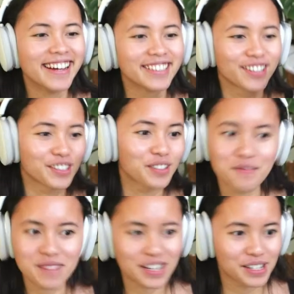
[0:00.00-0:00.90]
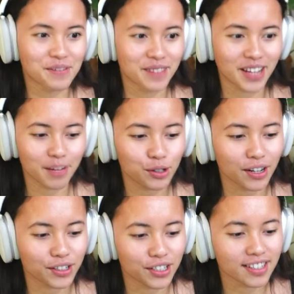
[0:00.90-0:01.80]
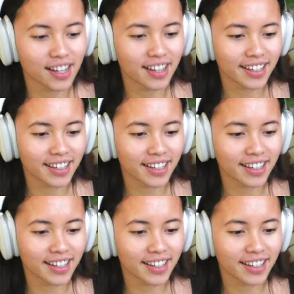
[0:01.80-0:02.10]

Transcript: so many abstractions.